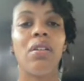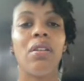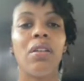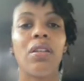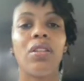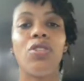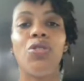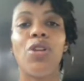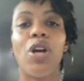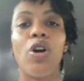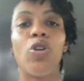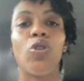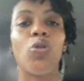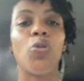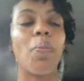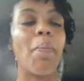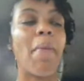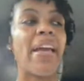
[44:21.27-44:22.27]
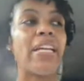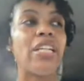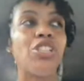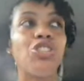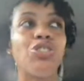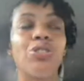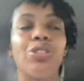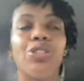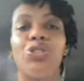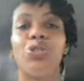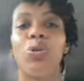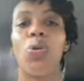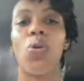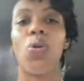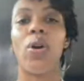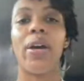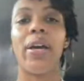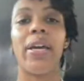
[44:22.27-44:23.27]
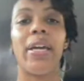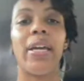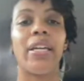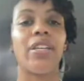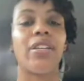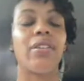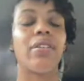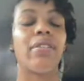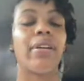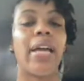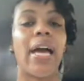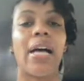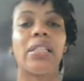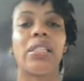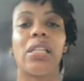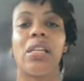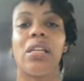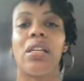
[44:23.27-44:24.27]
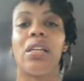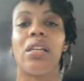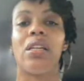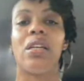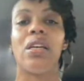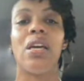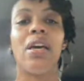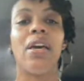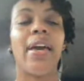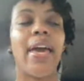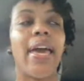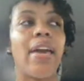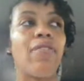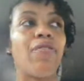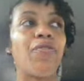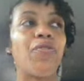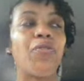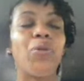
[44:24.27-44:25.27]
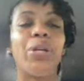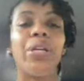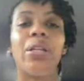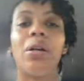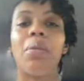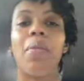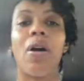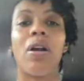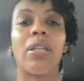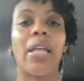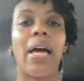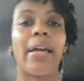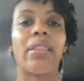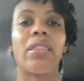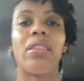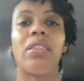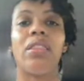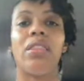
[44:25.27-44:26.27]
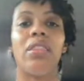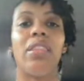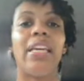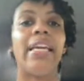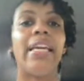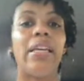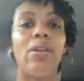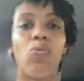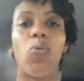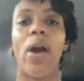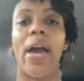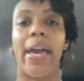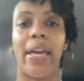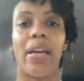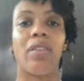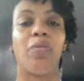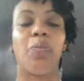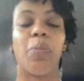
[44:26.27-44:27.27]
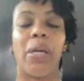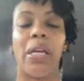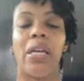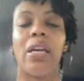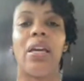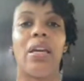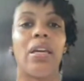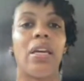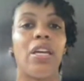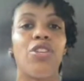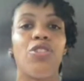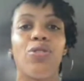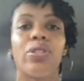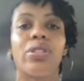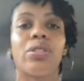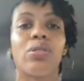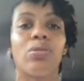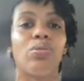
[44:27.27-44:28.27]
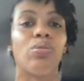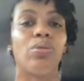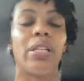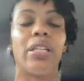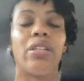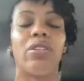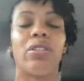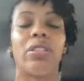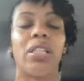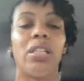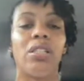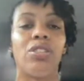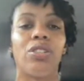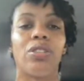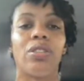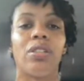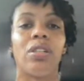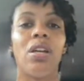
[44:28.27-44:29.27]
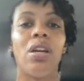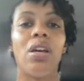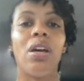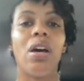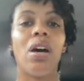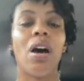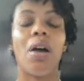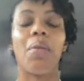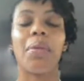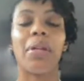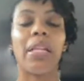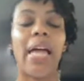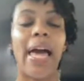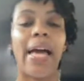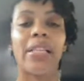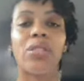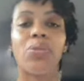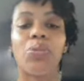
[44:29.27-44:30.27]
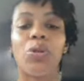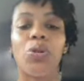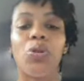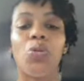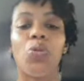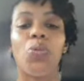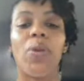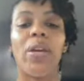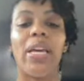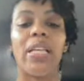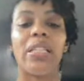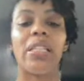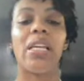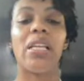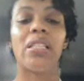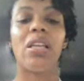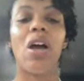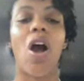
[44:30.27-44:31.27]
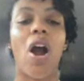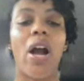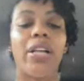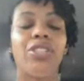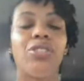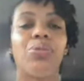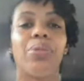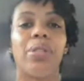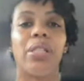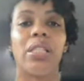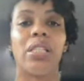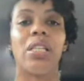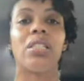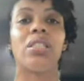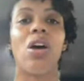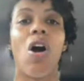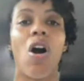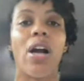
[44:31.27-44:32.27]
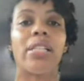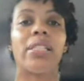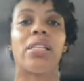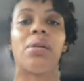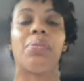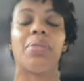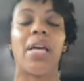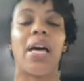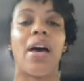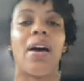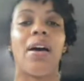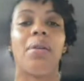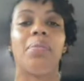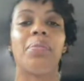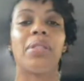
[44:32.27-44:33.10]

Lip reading: making sure joy and curiosity and freedom are like the way of being in your school and your teacher classroom. It's arduous. It's hard sometimes